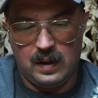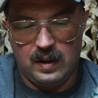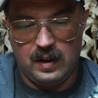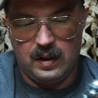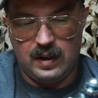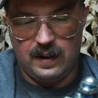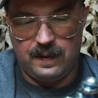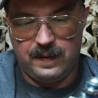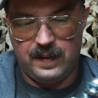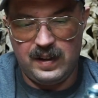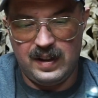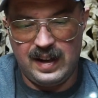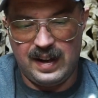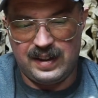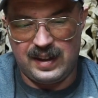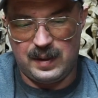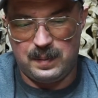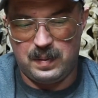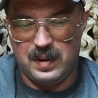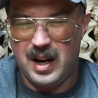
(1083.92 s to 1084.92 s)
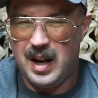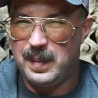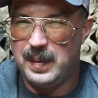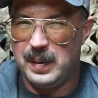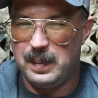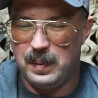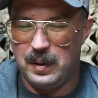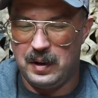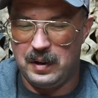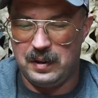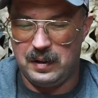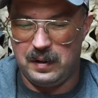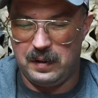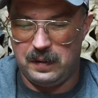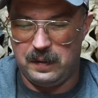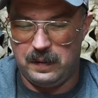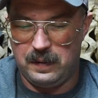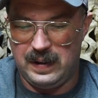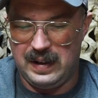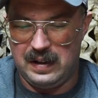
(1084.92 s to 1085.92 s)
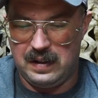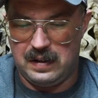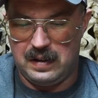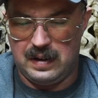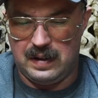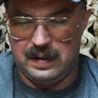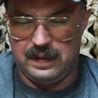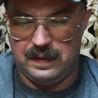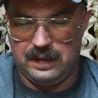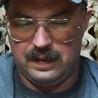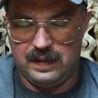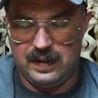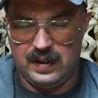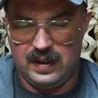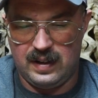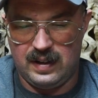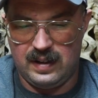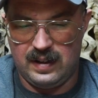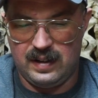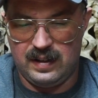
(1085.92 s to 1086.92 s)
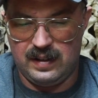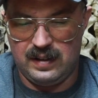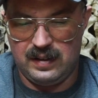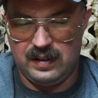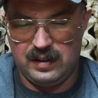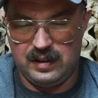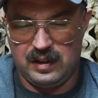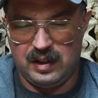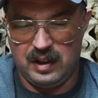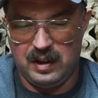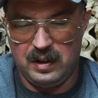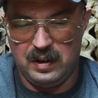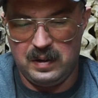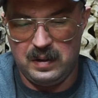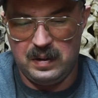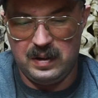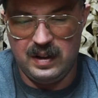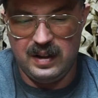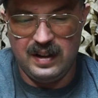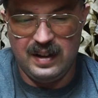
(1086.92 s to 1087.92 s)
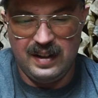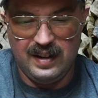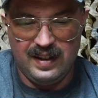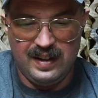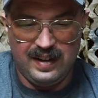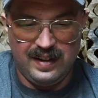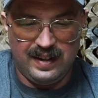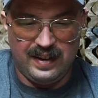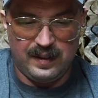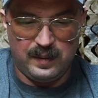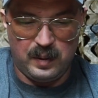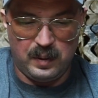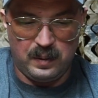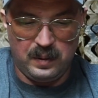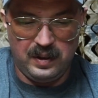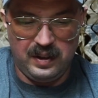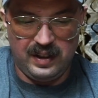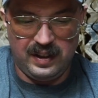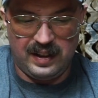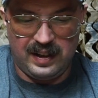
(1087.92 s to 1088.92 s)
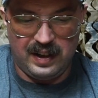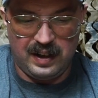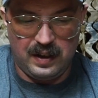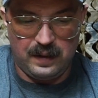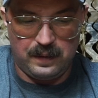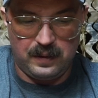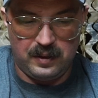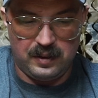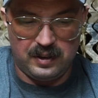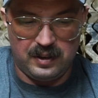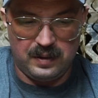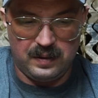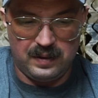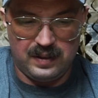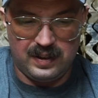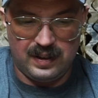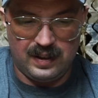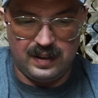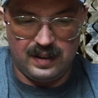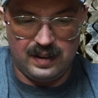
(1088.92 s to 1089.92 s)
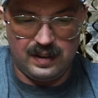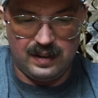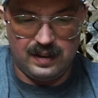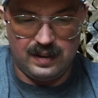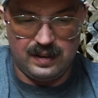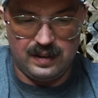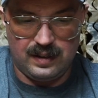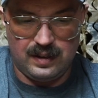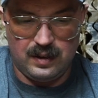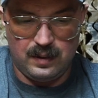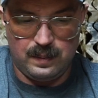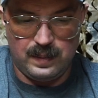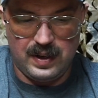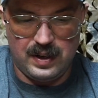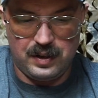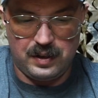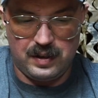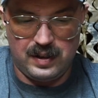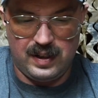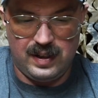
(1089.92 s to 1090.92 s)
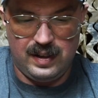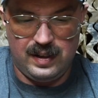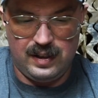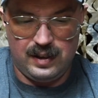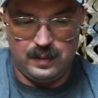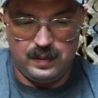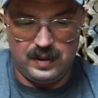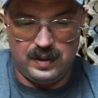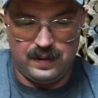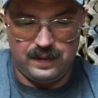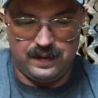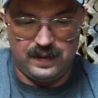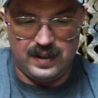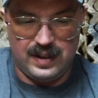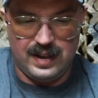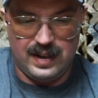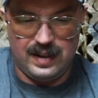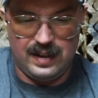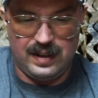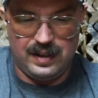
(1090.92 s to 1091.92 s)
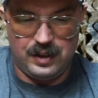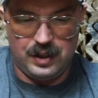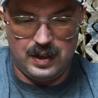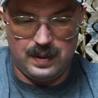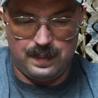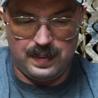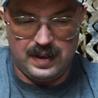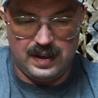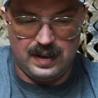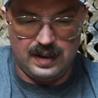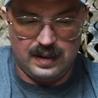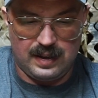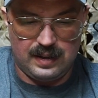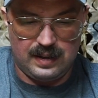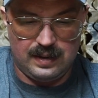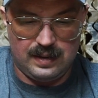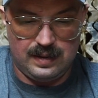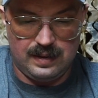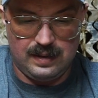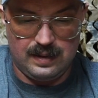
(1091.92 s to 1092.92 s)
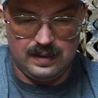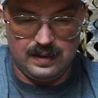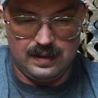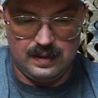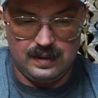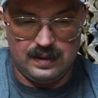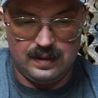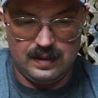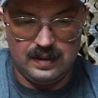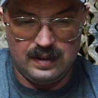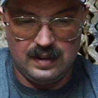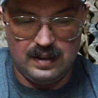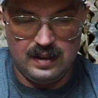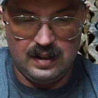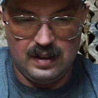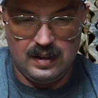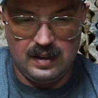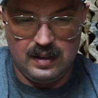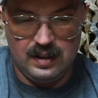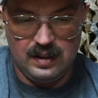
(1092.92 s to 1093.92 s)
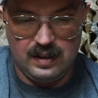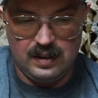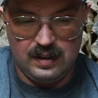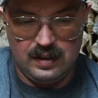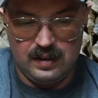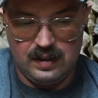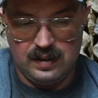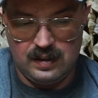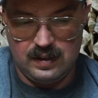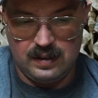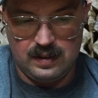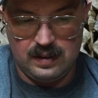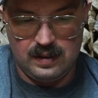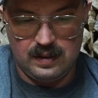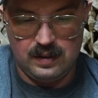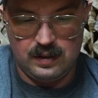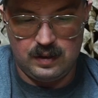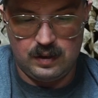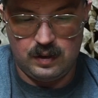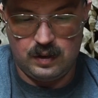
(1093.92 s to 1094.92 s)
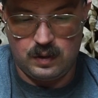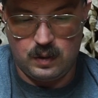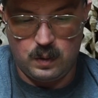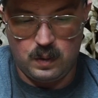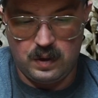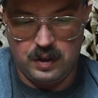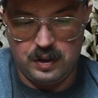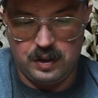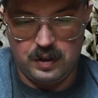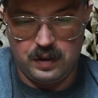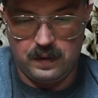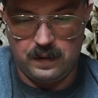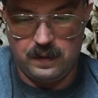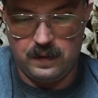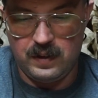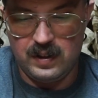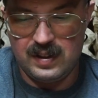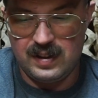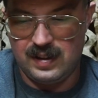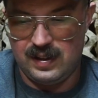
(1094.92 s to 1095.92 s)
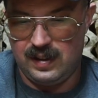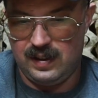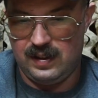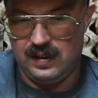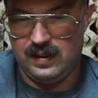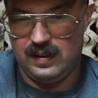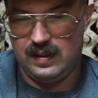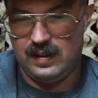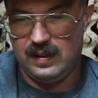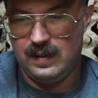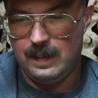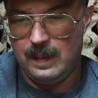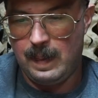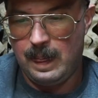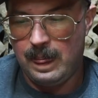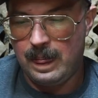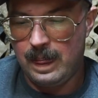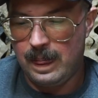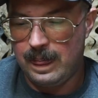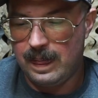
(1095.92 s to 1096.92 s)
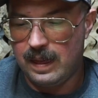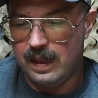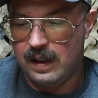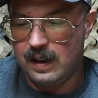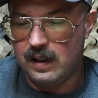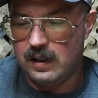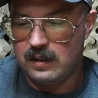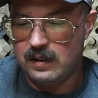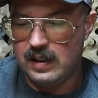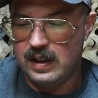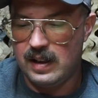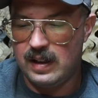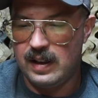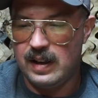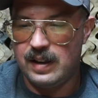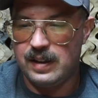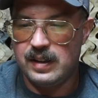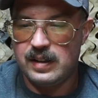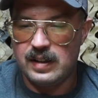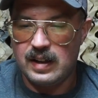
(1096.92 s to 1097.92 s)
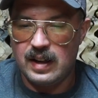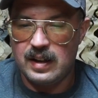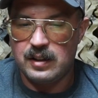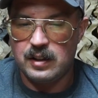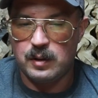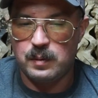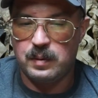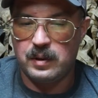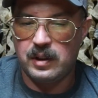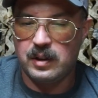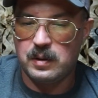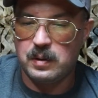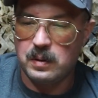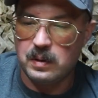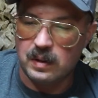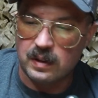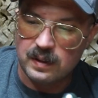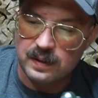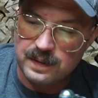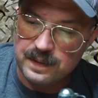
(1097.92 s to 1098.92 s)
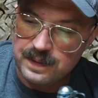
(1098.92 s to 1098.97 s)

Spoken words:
I feel like they'd probably burn their feet off, so you have to be really careful. Don't bend your knees when you're flying in a jetpack, because you're gonna scorch your footsies. All right, yeah, these guys look pretty cool.